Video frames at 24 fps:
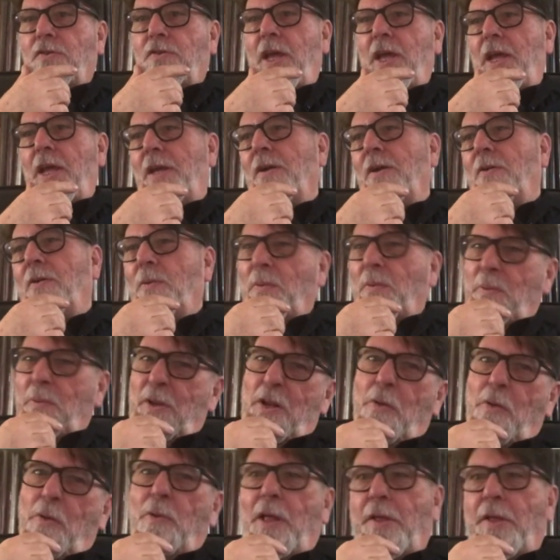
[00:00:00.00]
say
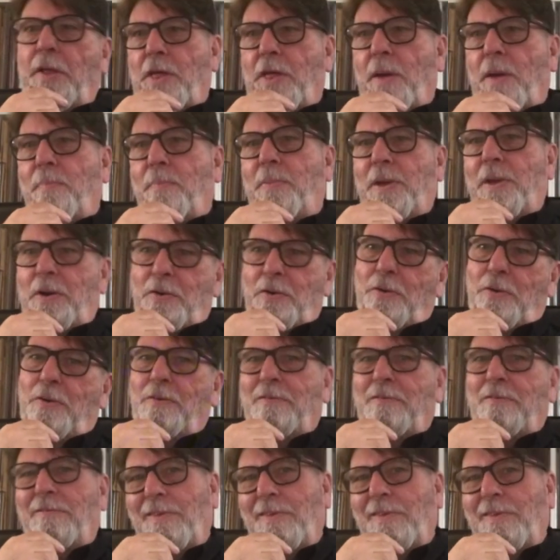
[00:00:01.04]
a bit
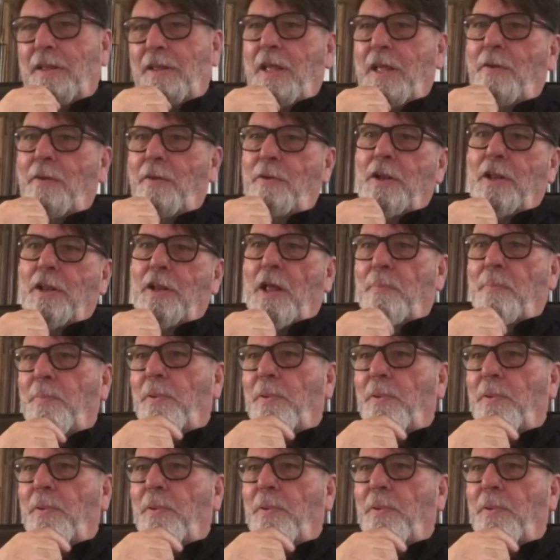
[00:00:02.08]
or get rid of that